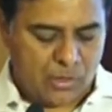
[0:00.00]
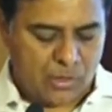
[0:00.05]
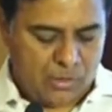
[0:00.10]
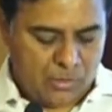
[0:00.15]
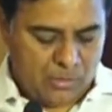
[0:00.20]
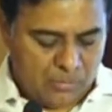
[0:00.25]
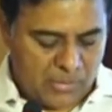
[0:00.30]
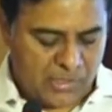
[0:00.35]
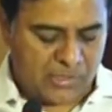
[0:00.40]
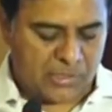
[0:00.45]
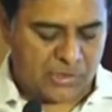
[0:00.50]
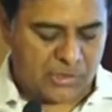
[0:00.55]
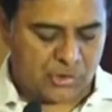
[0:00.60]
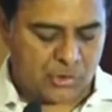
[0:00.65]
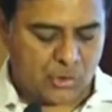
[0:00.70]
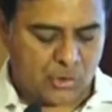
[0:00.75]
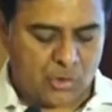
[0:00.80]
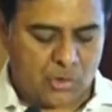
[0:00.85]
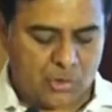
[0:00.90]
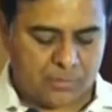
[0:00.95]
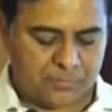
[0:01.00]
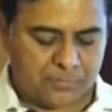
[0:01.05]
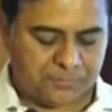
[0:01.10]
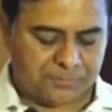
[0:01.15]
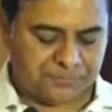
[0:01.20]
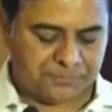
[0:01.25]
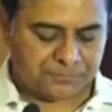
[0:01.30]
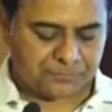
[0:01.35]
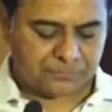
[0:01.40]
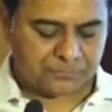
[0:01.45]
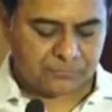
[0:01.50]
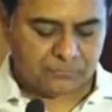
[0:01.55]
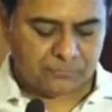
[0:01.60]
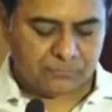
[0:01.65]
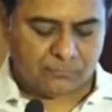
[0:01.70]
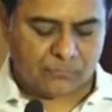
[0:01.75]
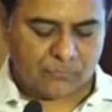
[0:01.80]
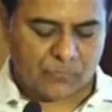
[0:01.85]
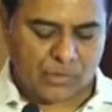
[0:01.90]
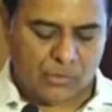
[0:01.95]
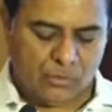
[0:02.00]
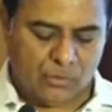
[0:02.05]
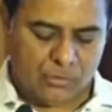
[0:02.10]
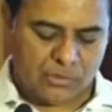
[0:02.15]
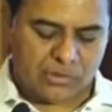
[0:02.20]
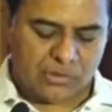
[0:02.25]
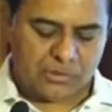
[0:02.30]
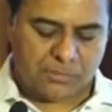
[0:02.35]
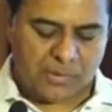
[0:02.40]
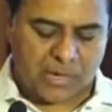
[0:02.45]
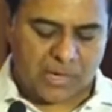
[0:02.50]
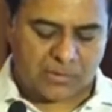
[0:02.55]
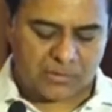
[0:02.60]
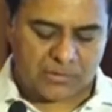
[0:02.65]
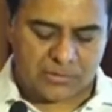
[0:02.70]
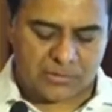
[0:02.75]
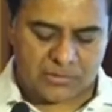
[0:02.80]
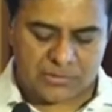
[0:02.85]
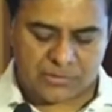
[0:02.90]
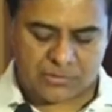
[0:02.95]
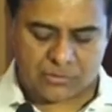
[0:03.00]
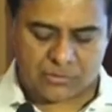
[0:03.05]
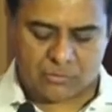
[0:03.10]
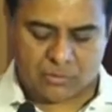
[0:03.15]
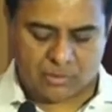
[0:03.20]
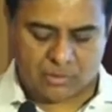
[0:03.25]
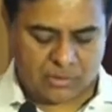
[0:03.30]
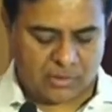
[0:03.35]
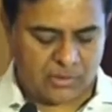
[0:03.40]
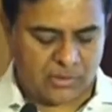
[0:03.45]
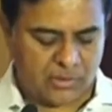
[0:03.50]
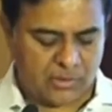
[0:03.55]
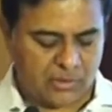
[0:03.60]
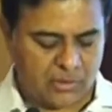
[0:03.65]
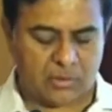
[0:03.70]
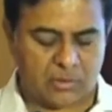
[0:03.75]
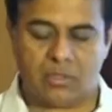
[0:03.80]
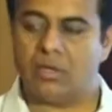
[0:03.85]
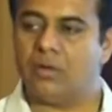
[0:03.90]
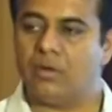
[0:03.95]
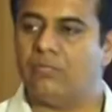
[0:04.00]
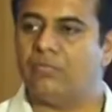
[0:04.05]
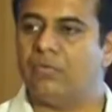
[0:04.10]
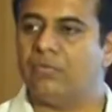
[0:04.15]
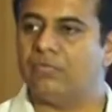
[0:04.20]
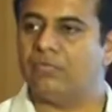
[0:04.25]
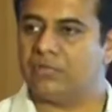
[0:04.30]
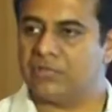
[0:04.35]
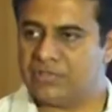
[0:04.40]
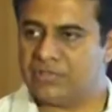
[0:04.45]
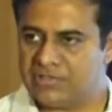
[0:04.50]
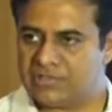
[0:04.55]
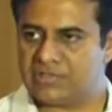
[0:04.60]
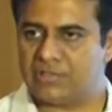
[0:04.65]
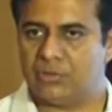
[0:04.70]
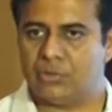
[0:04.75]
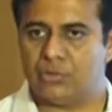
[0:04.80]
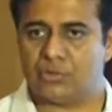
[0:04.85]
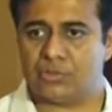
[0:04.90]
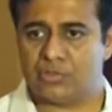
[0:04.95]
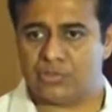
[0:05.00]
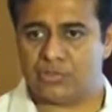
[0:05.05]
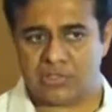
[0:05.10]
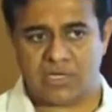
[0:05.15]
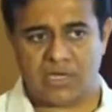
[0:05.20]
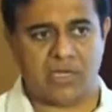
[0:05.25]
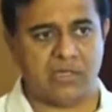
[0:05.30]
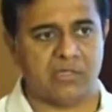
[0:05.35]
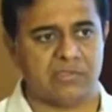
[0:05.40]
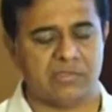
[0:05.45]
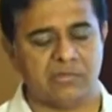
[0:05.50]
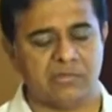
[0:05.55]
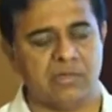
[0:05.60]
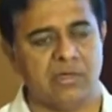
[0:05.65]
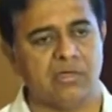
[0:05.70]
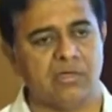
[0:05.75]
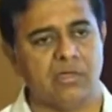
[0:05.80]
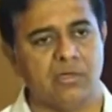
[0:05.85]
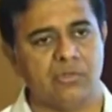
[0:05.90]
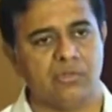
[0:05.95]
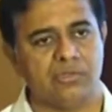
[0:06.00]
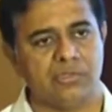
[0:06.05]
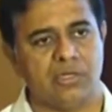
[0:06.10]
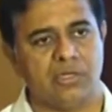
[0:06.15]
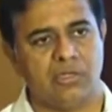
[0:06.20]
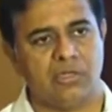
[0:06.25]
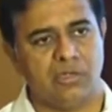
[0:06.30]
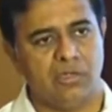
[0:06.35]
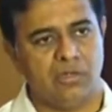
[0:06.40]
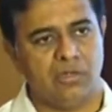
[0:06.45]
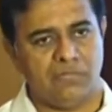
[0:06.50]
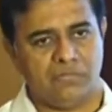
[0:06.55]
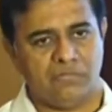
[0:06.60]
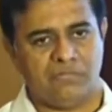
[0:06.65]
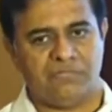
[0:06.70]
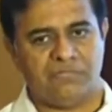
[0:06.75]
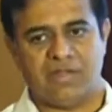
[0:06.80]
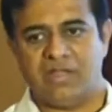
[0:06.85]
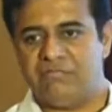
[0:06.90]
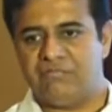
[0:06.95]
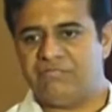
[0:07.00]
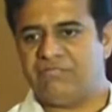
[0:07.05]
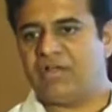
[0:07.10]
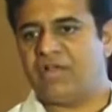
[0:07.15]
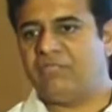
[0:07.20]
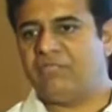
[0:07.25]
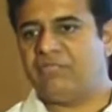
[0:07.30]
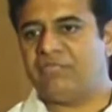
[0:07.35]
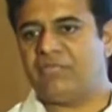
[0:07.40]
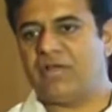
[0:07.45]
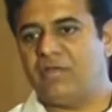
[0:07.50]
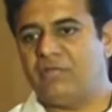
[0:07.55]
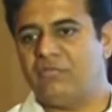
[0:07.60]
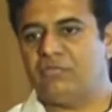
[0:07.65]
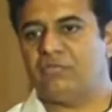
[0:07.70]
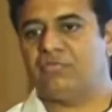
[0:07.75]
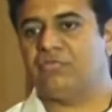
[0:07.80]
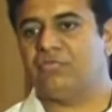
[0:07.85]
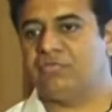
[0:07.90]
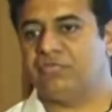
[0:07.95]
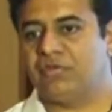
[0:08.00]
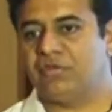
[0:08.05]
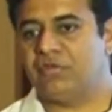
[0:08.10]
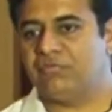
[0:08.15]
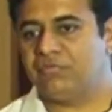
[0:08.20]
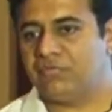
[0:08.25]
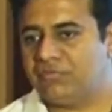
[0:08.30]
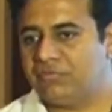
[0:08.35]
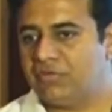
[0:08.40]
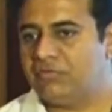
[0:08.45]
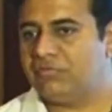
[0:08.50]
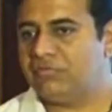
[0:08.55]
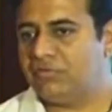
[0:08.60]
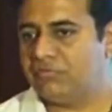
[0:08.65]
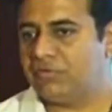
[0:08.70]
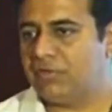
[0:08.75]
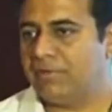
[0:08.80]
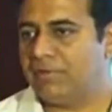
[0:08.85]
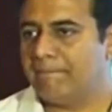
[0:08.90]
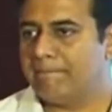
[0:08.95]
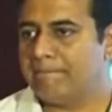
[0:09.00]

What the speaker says: Making sure, that the partners who are ready with these solutions, like Satyanarayan Garu said, from 5-5-5 to 50-50-50.